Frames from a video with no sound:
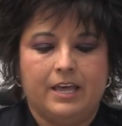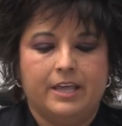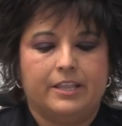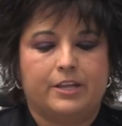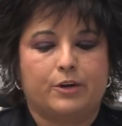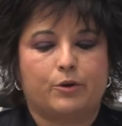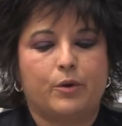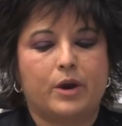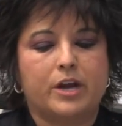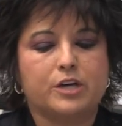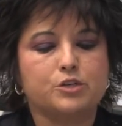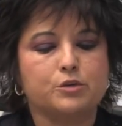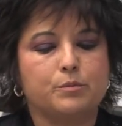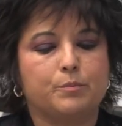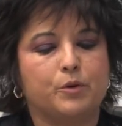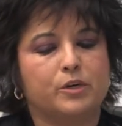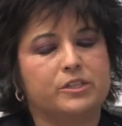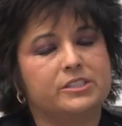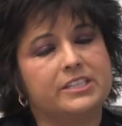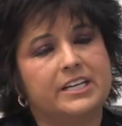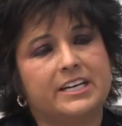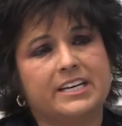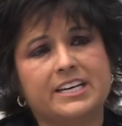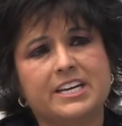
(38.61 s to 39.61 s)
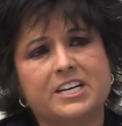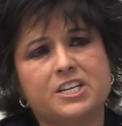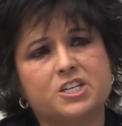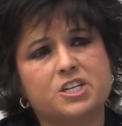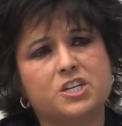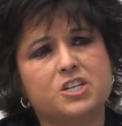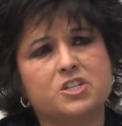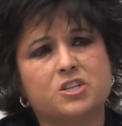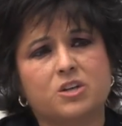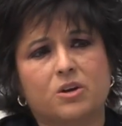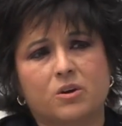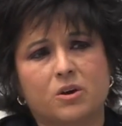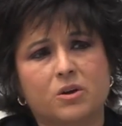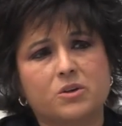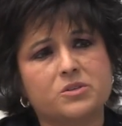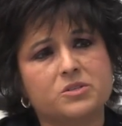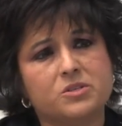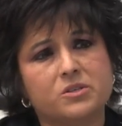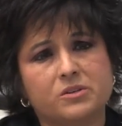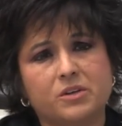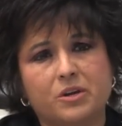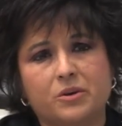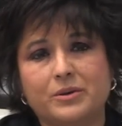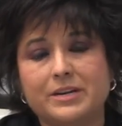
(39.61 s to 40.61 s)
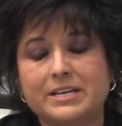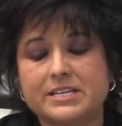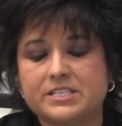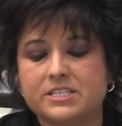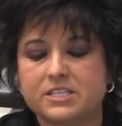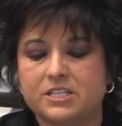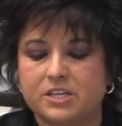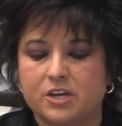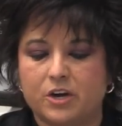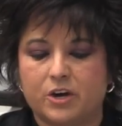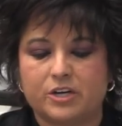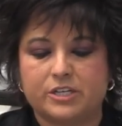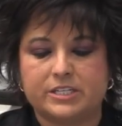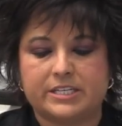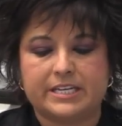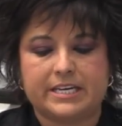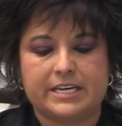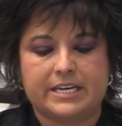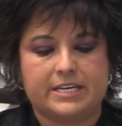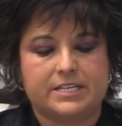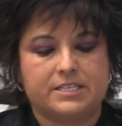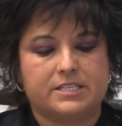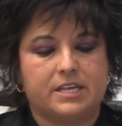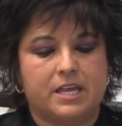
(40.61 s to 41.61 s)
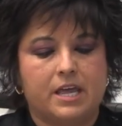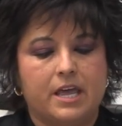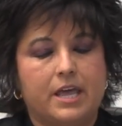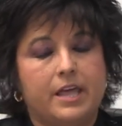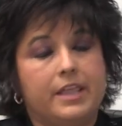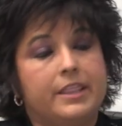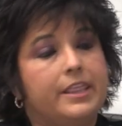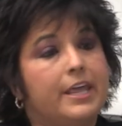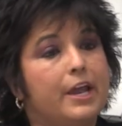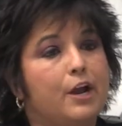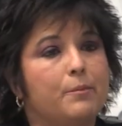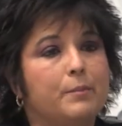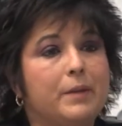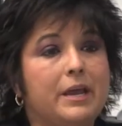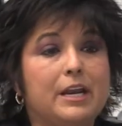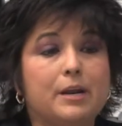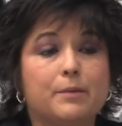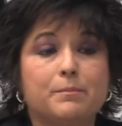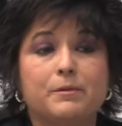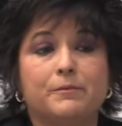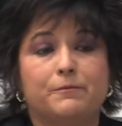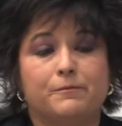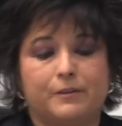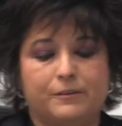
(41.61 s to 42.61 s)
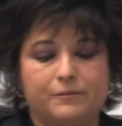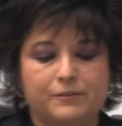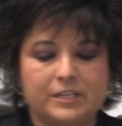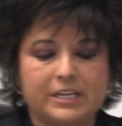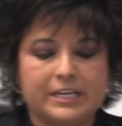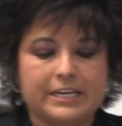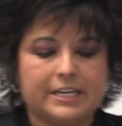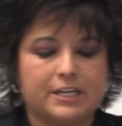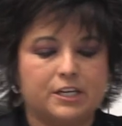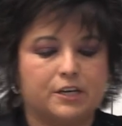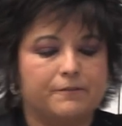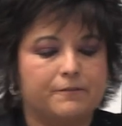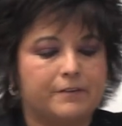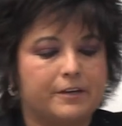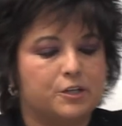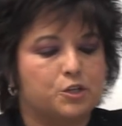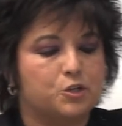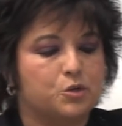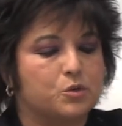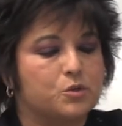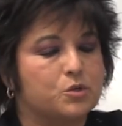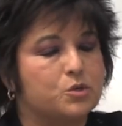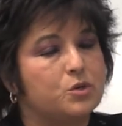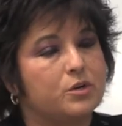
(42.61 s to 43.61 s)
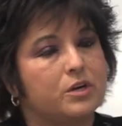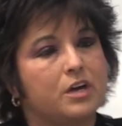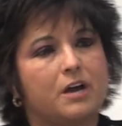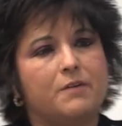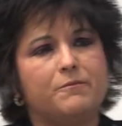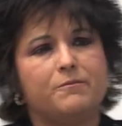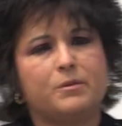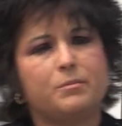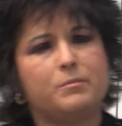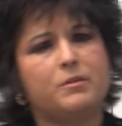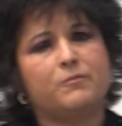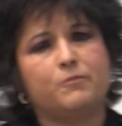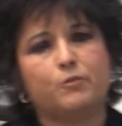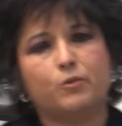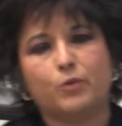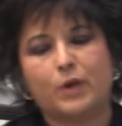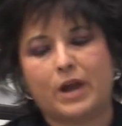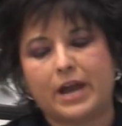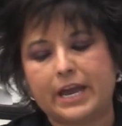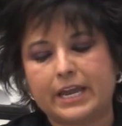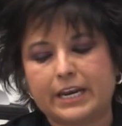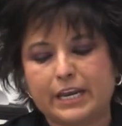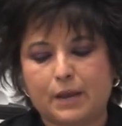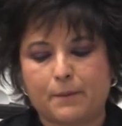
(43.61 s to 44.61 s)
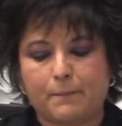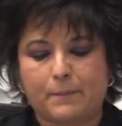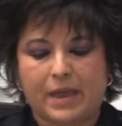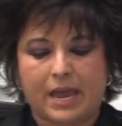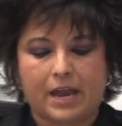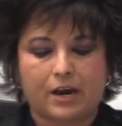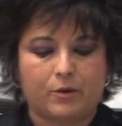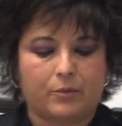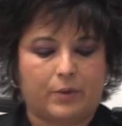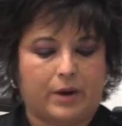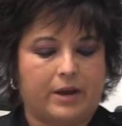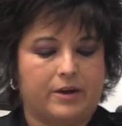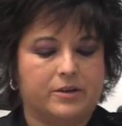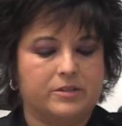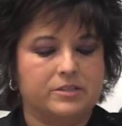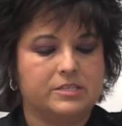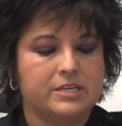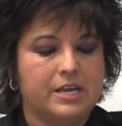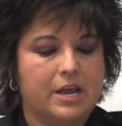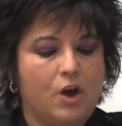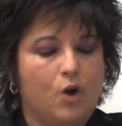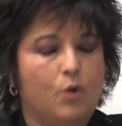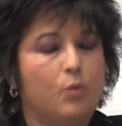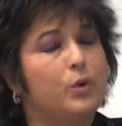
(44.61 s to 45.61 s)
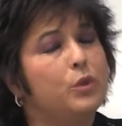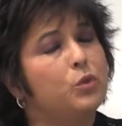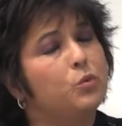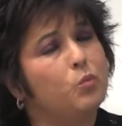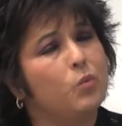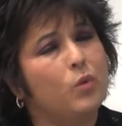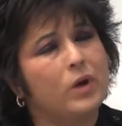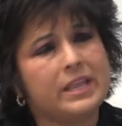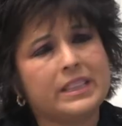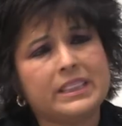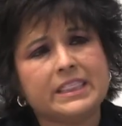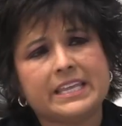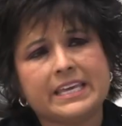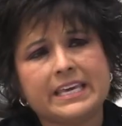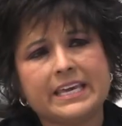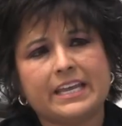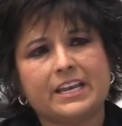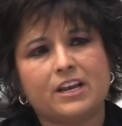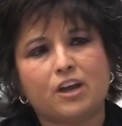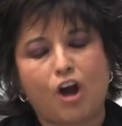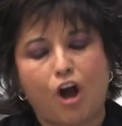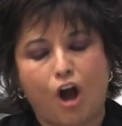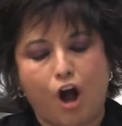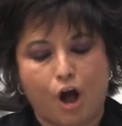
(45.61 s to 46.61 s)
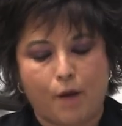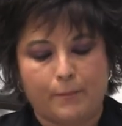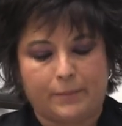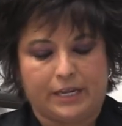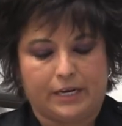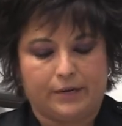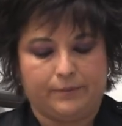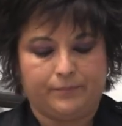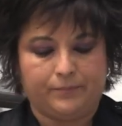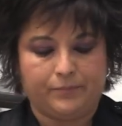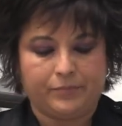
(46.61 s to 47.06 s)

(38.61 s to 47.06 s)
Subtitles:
The crash report technicians are also known as CRTs. They are made up of 15 individuals who come from a variety of backgrounds with one thing in common.